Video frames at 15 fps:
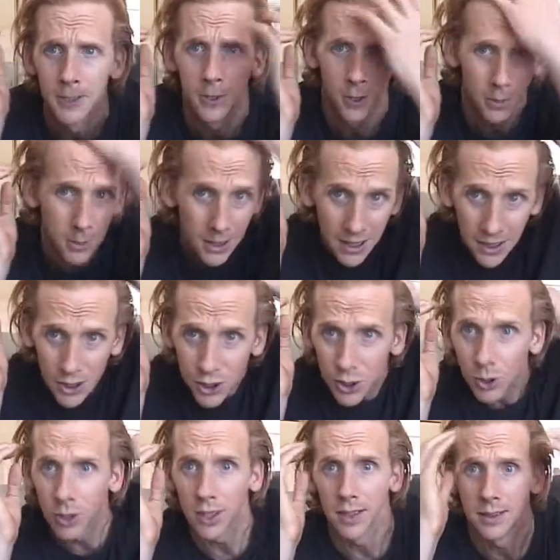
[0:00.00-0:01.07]
Normally it's
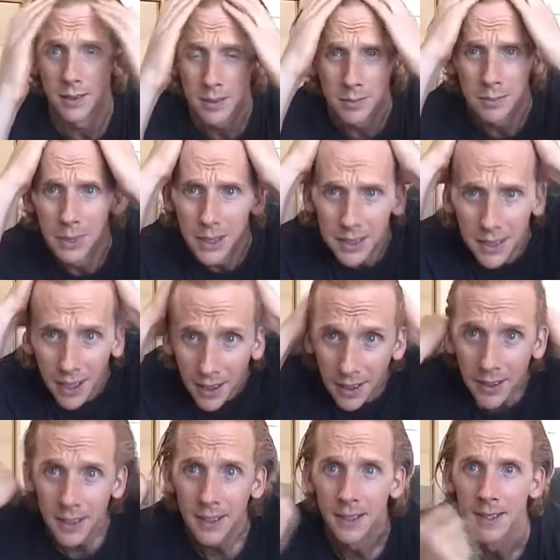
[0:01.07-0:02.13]
short, but uh,
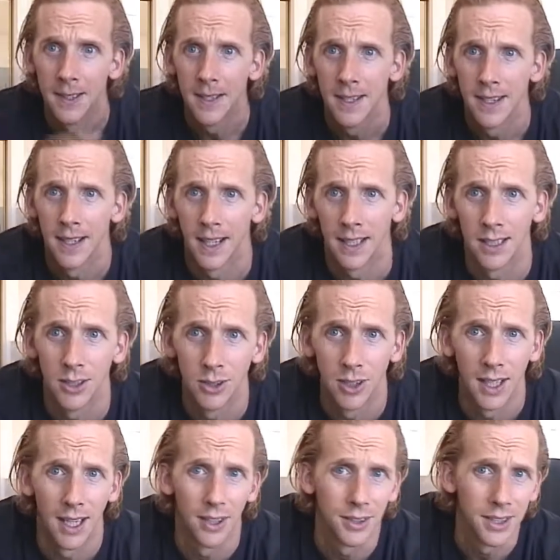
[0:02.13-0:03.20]
I grew
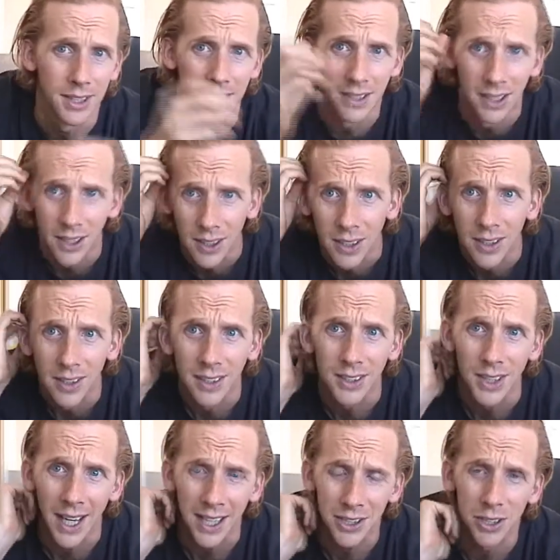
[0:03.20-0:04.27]
it out this year.
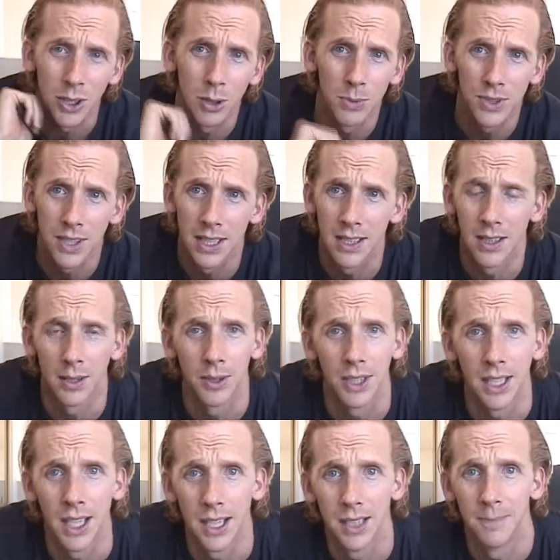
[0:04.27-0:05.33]
It's actually almost a year. I'm going
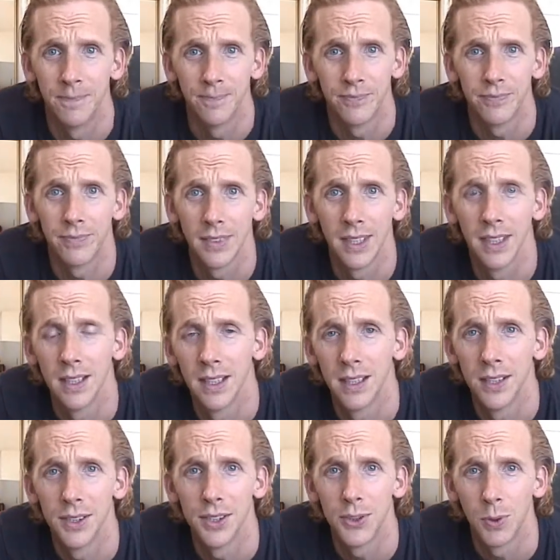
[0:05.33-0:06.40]
to cut it you know,
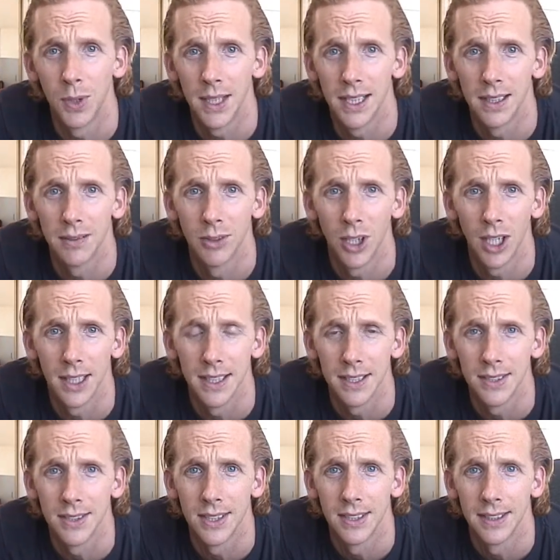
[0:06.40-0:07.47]
on the 20th of
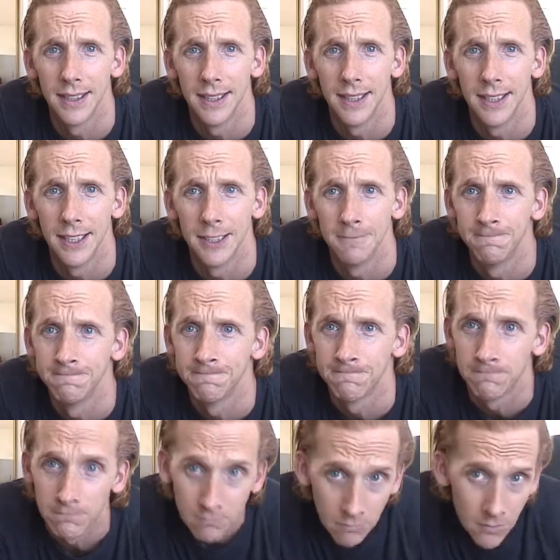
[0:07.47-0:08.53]
August. Um,
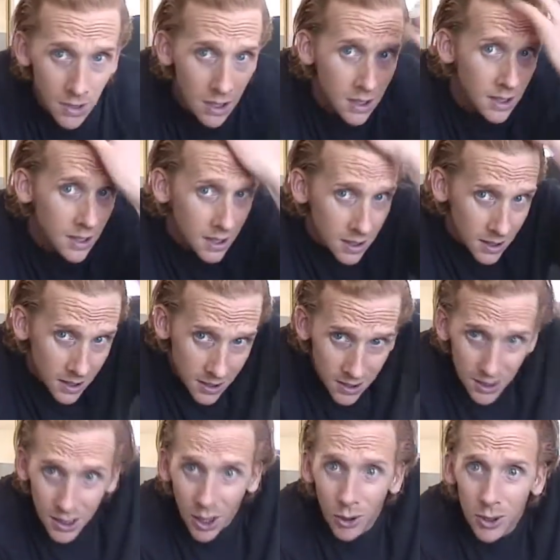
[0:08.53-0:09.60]

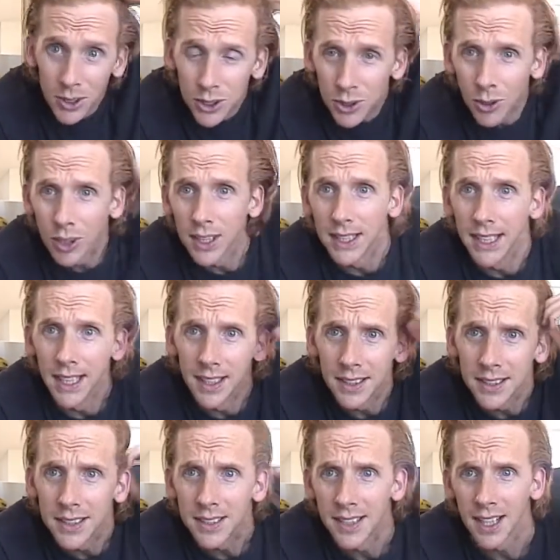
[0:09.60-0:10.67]
so it's short again.
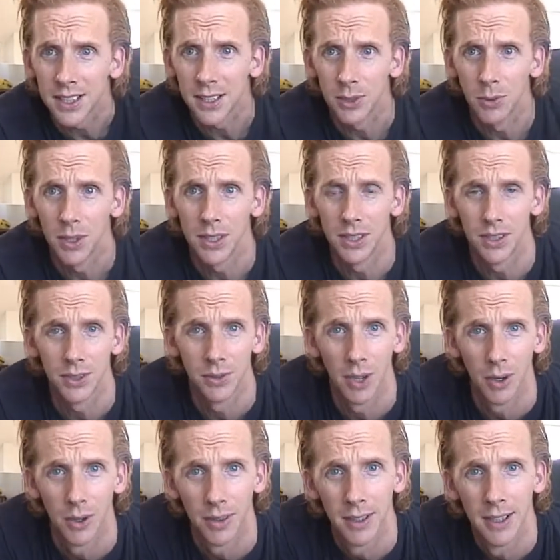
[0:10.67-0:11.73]
This is actually one year's
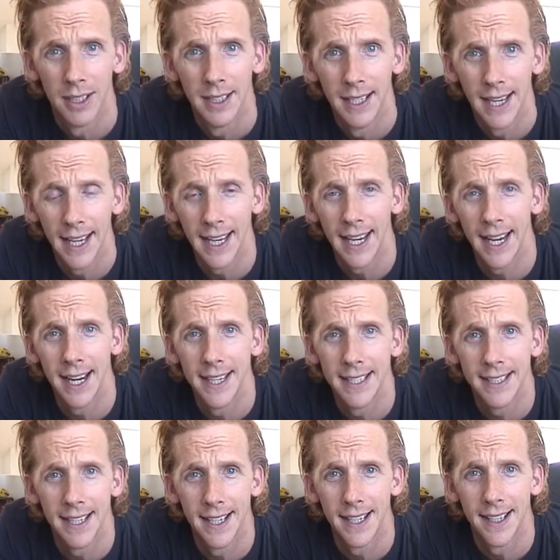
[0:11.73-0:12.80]
growth.
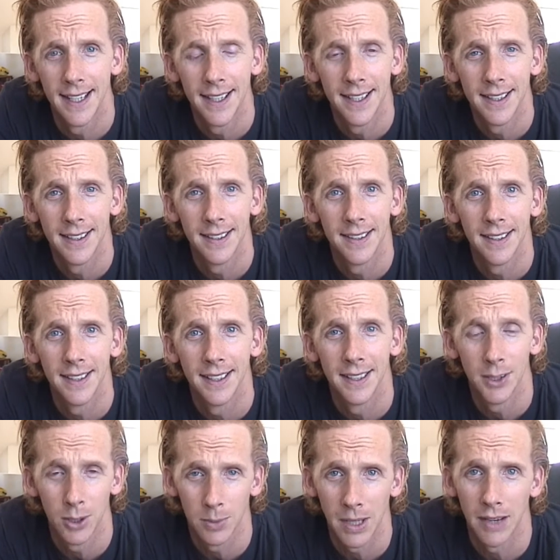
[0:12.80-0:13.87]
And uh, I
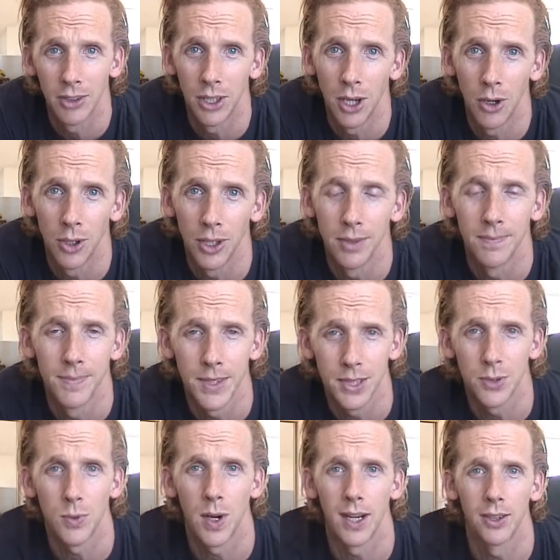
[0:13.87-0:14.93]
normally have a goatee. This
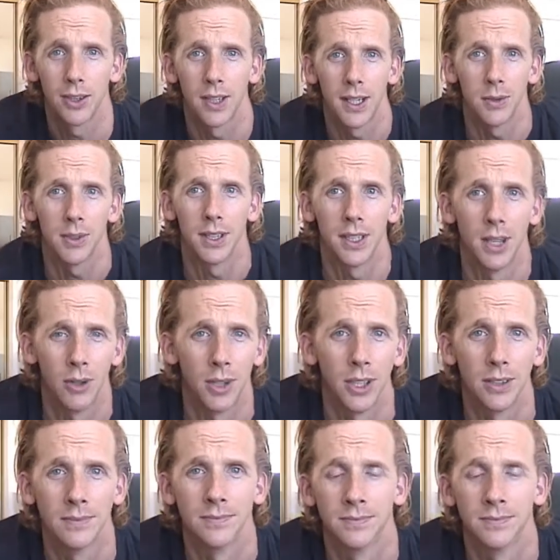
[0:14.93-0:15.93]
is what I look like with a goatee.